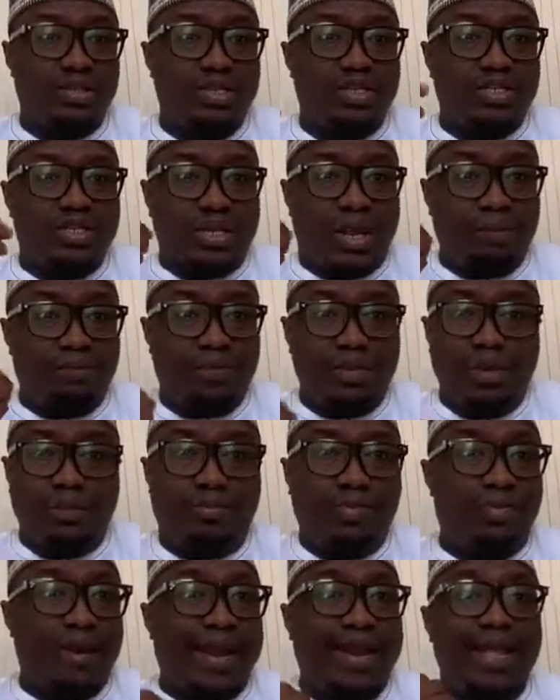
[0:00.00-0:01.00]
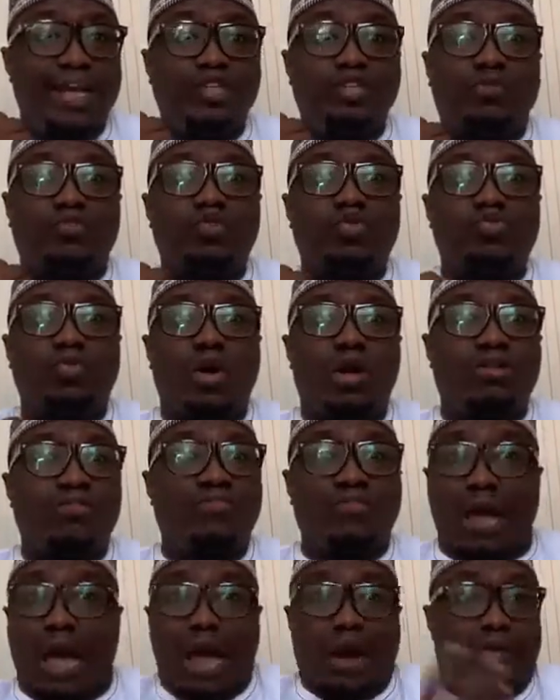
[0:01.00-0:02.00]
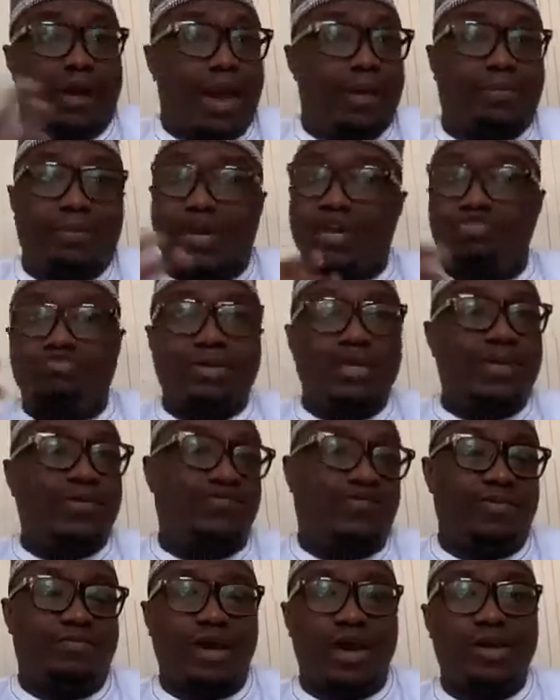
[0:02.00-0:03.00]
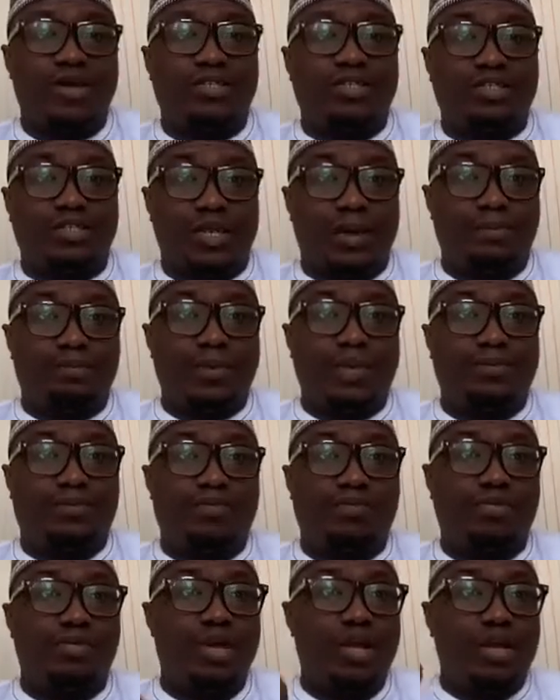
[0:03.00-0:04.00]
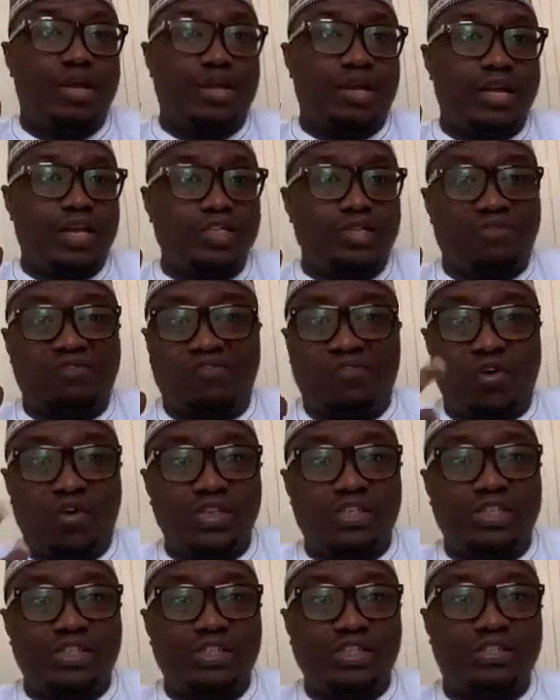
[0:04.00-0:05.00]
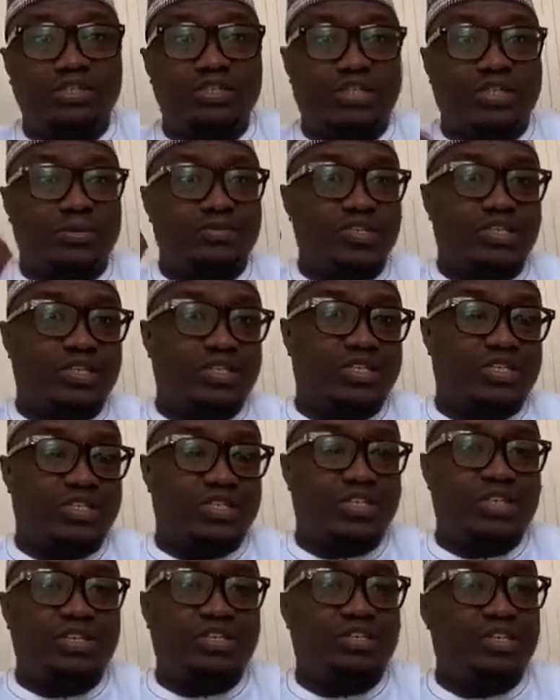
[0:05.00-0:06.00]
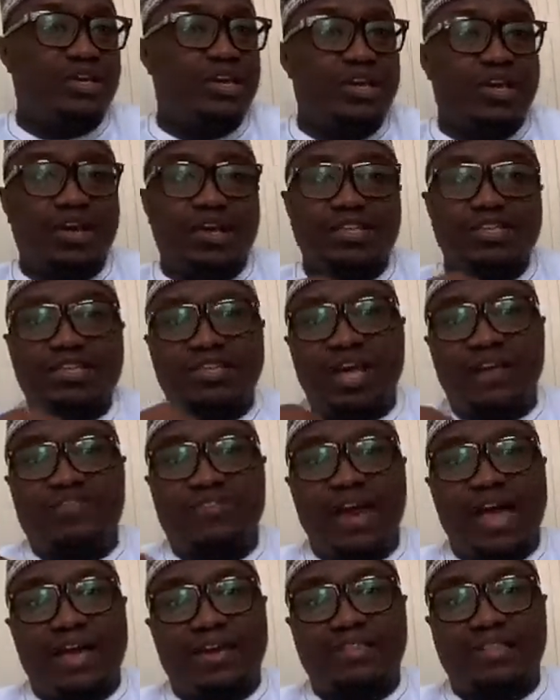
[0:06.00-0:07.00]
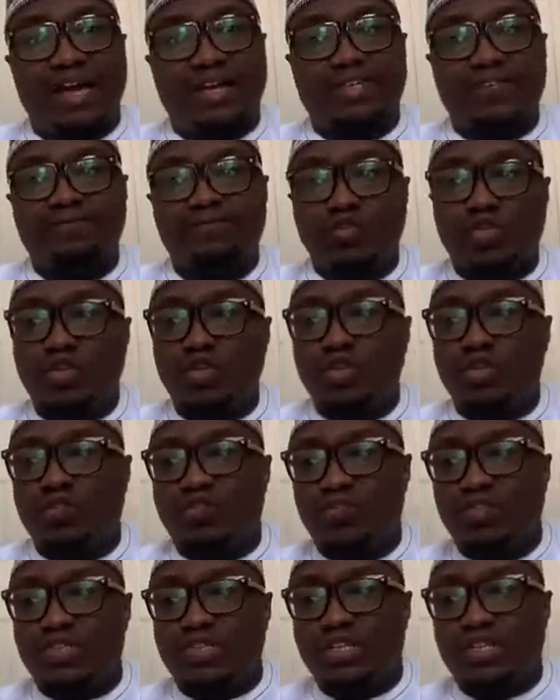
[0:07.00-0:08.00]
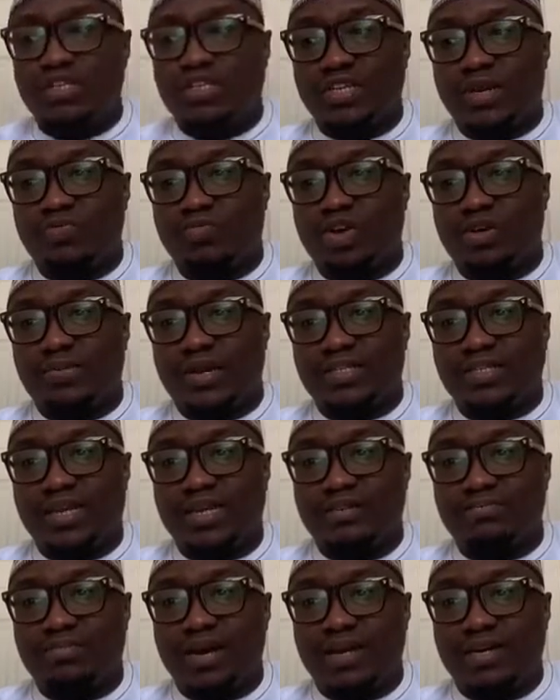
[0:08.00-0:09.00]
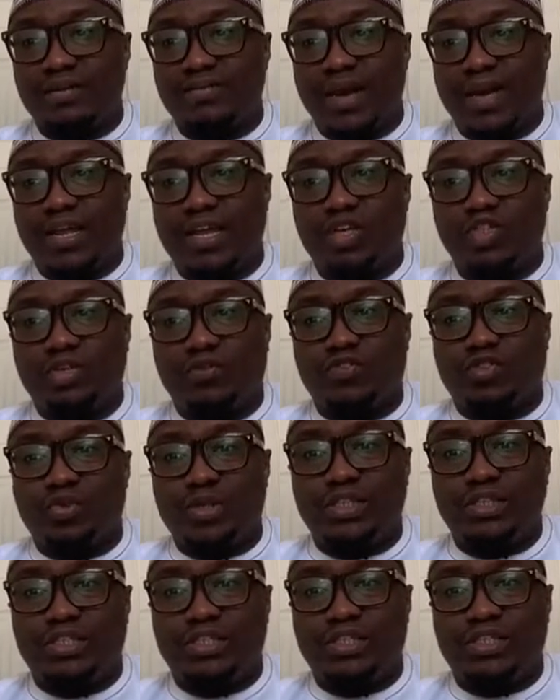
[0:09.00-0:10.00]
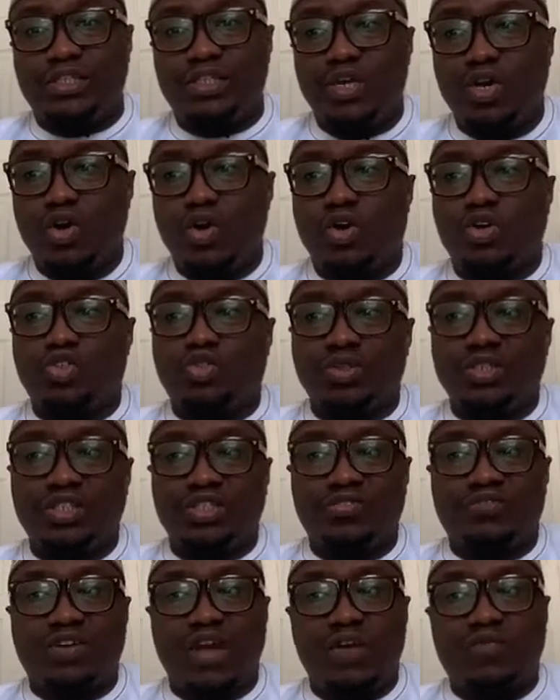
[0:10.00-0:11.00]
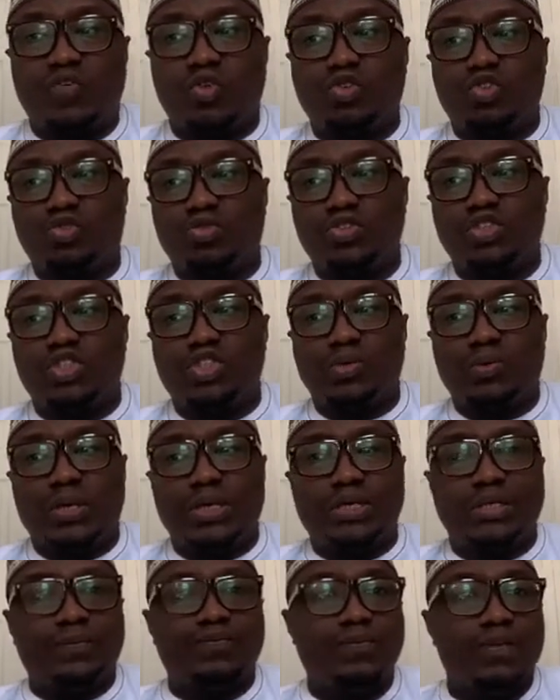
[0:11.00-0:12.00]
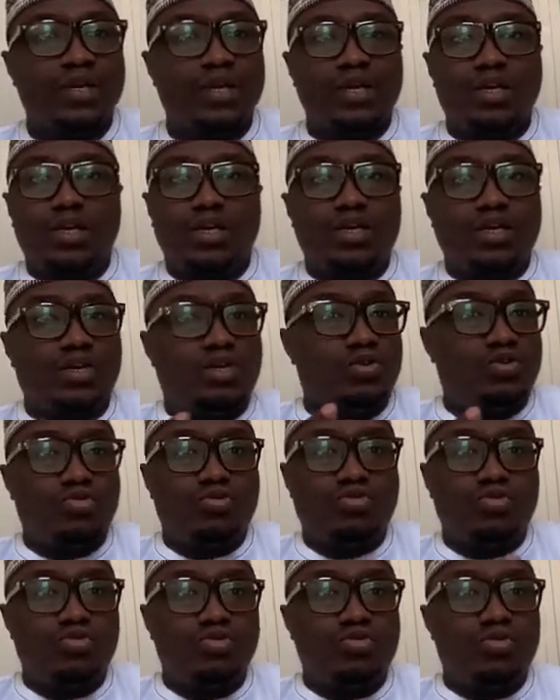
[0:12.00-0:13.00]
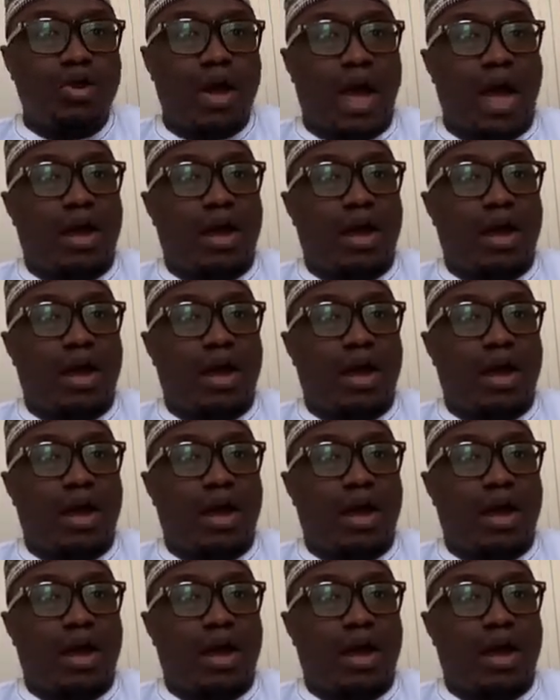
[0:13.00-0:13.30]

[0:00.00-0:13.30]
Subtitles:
Some people by the age of 12 are ripe and ready for marriage. Some people the age of 14, some 16, and stuff like that. So if you say someone must get married by the age of 20 or 25 or 21, you are